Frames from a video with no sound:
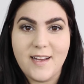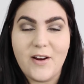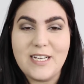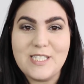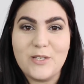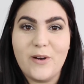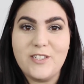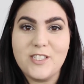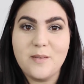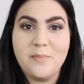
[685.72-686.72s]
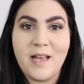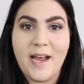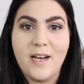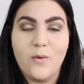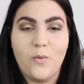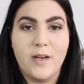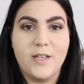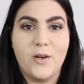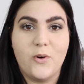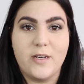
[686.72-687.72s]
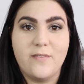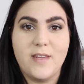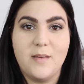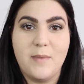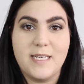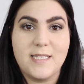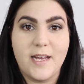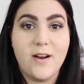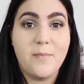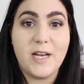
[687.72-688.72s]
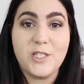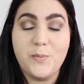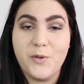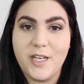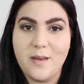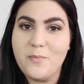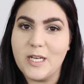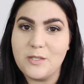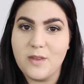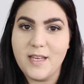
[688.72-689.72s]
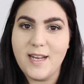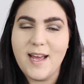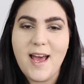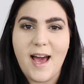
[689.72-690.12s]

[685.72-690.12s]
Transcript: Alright, so I just applied one coat of the mascara. I'm actually pretty impressed with it.